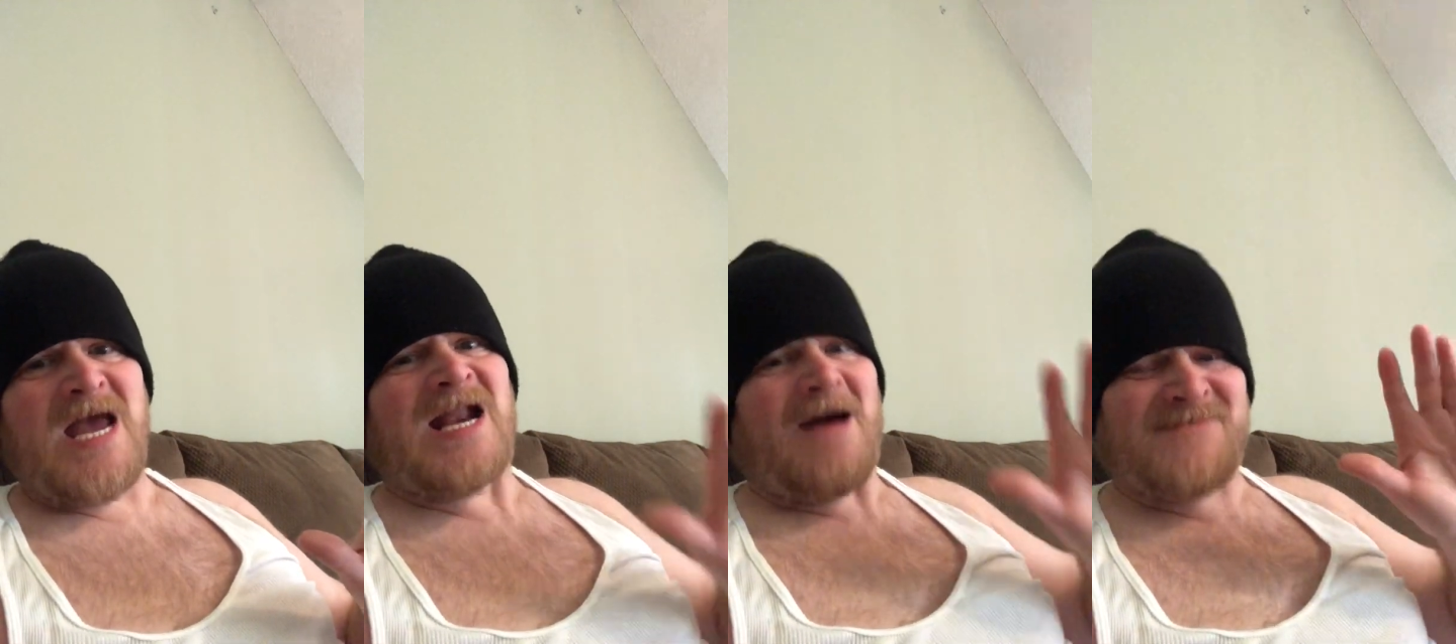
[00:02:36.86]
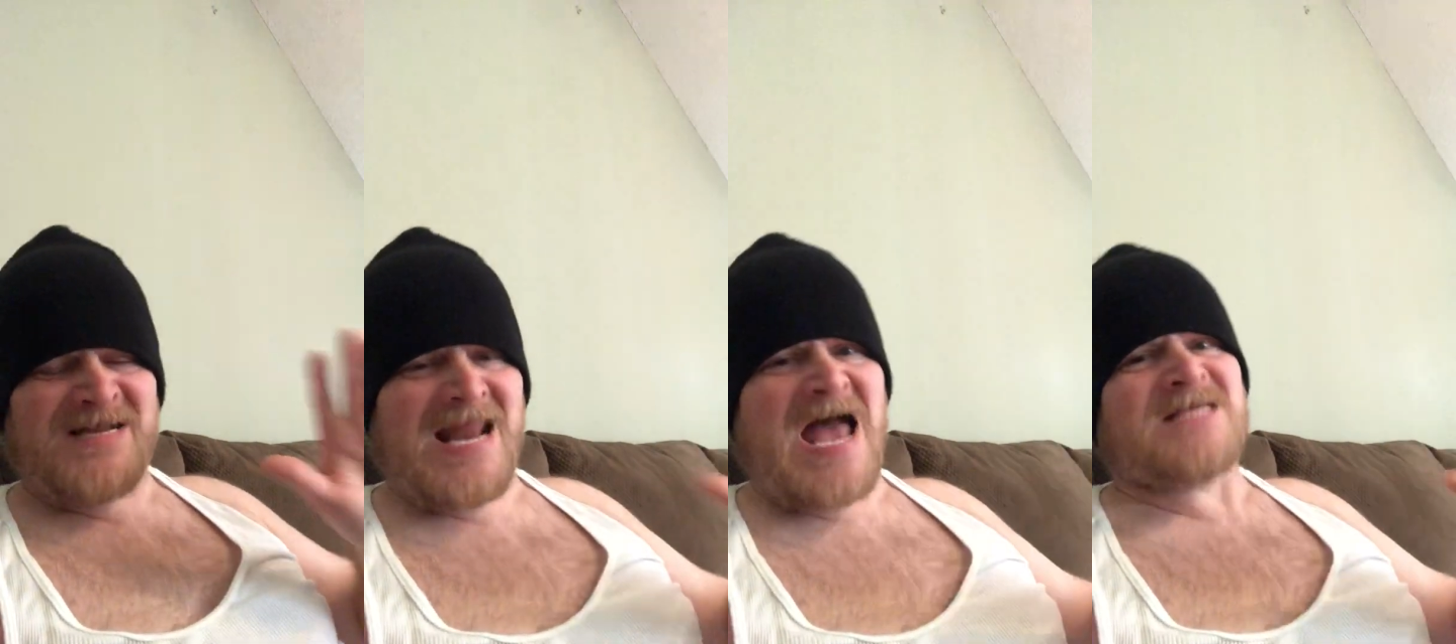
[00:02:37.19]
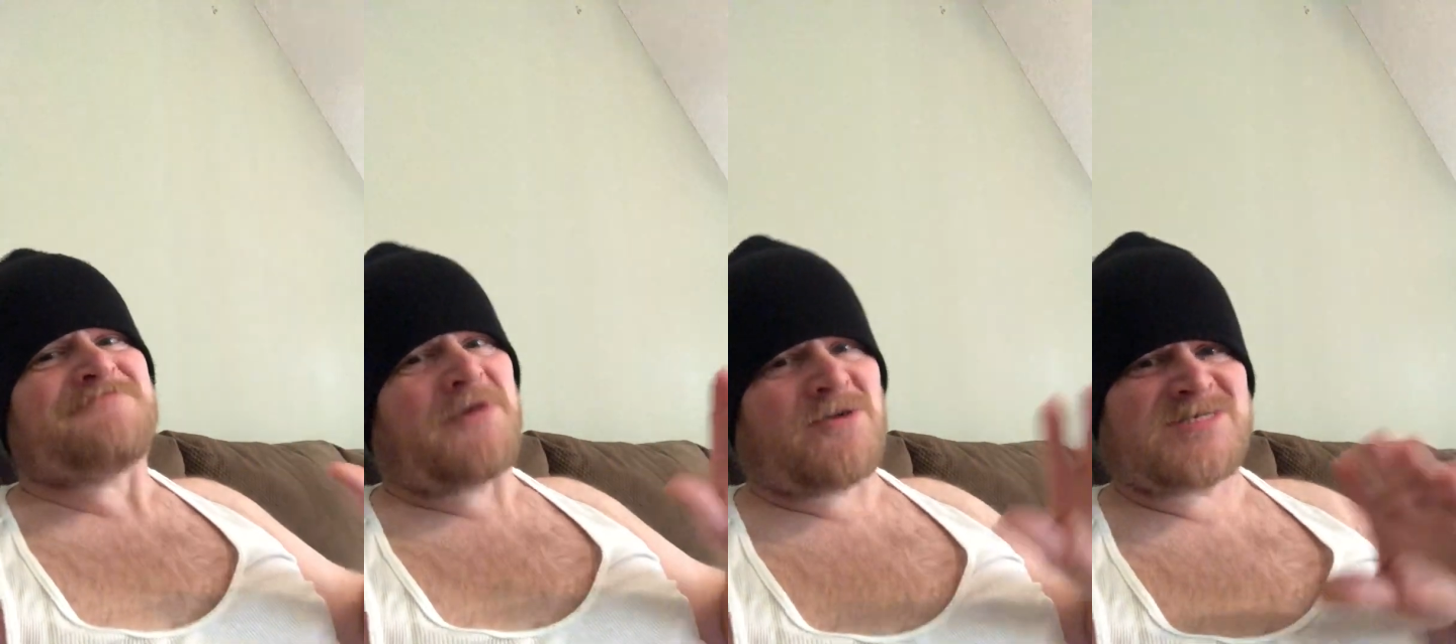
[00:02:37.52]
And I'm the
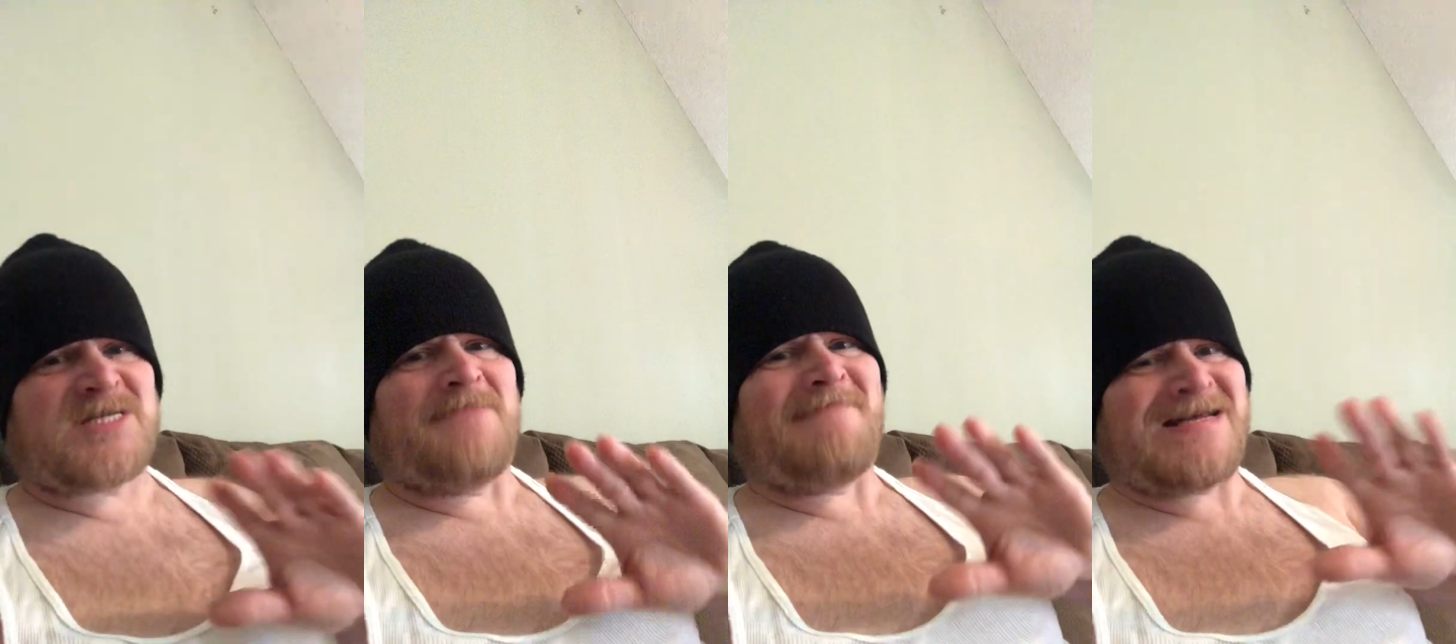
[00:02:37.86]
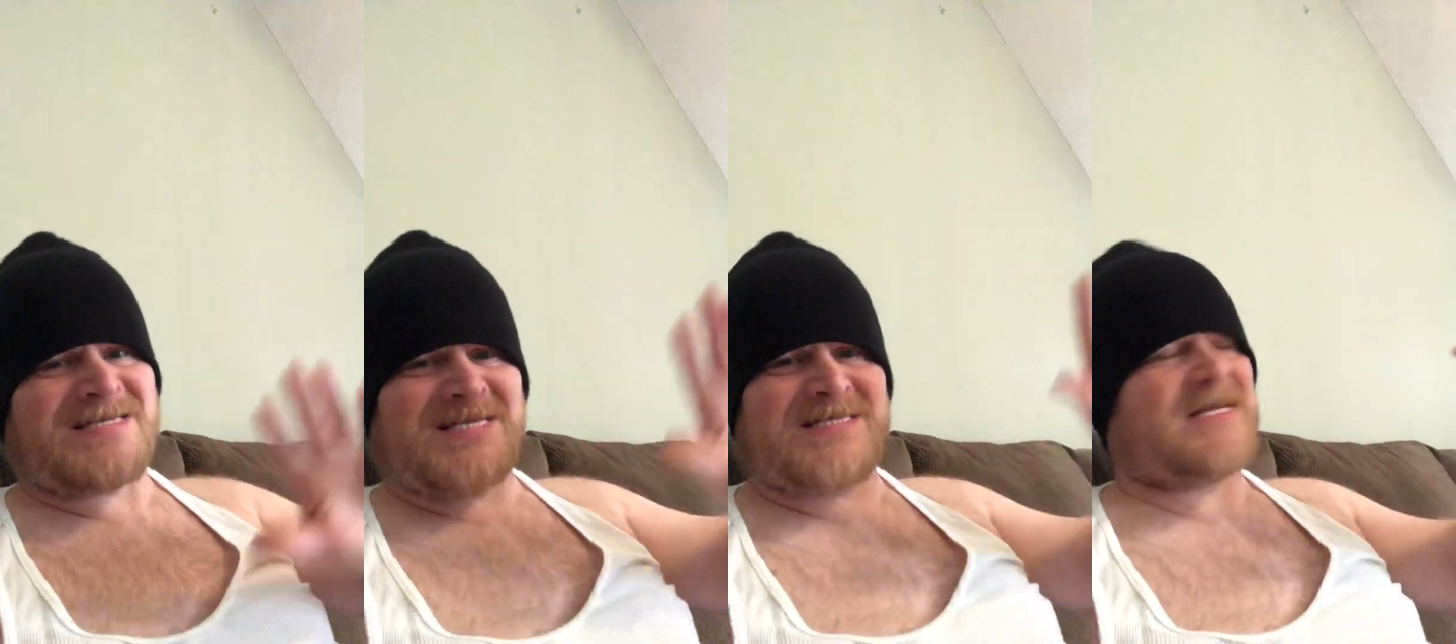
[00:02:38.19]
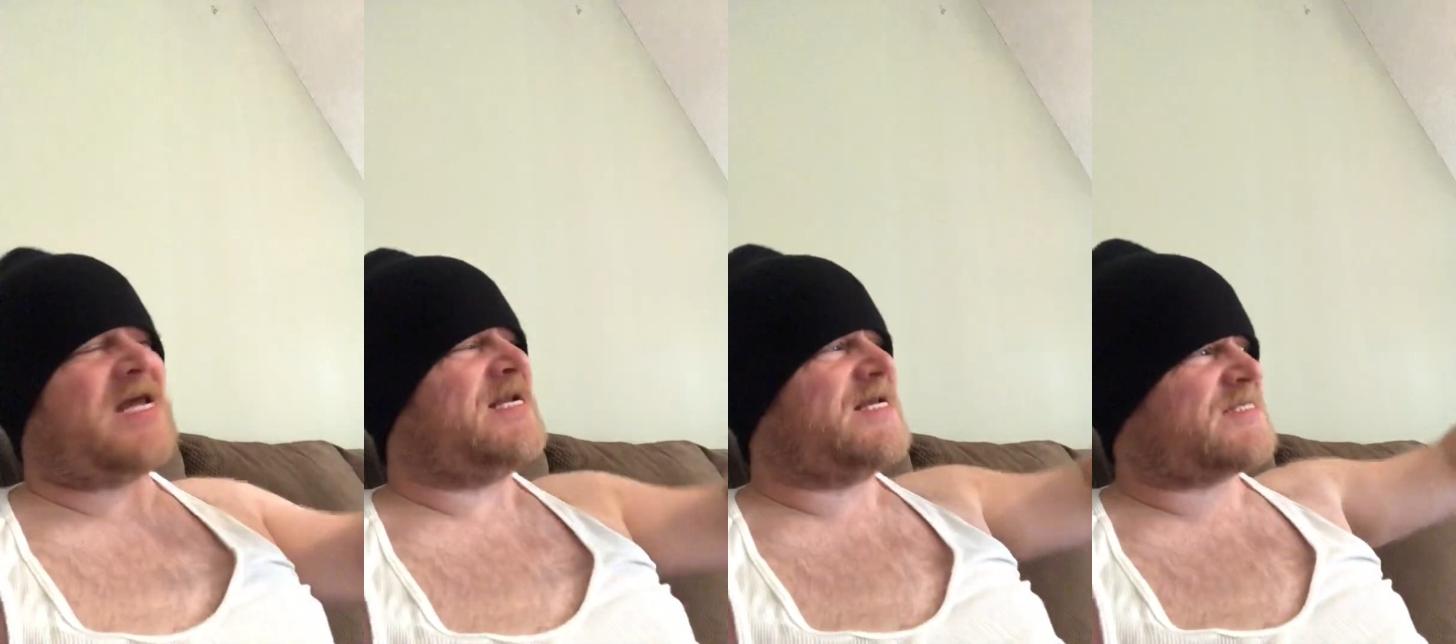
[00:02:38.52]
last person
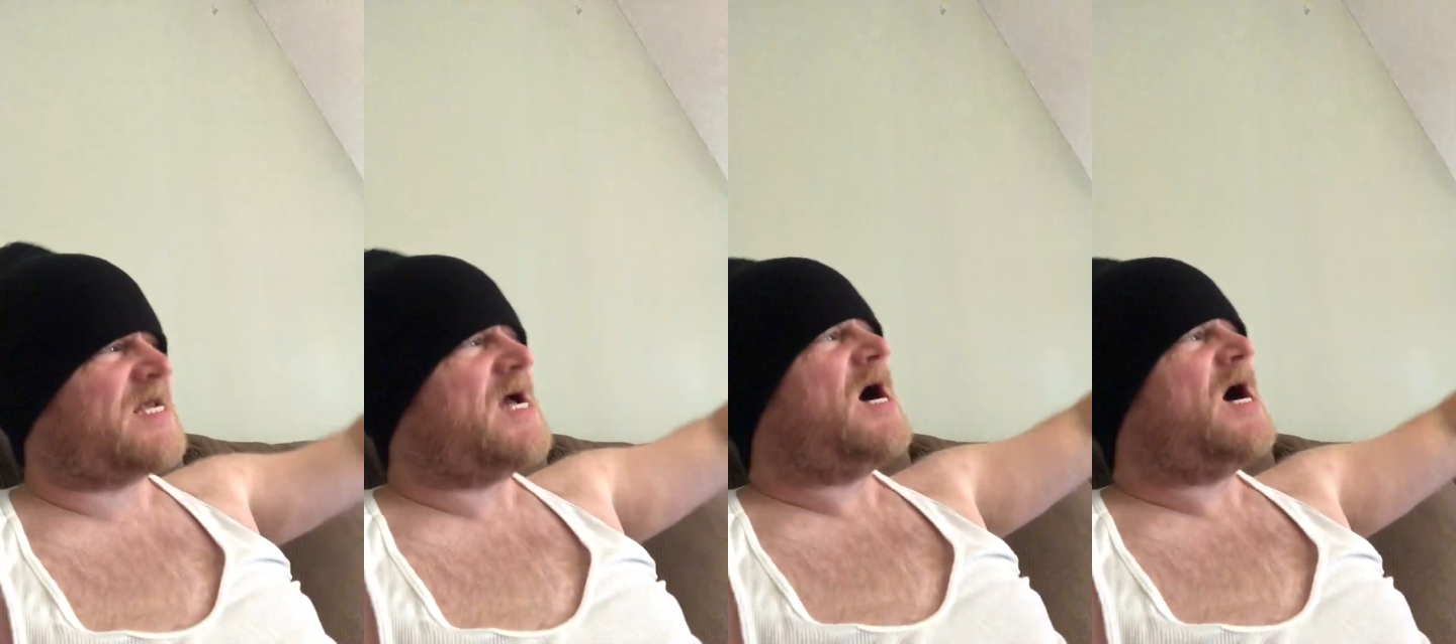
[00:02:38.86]
in his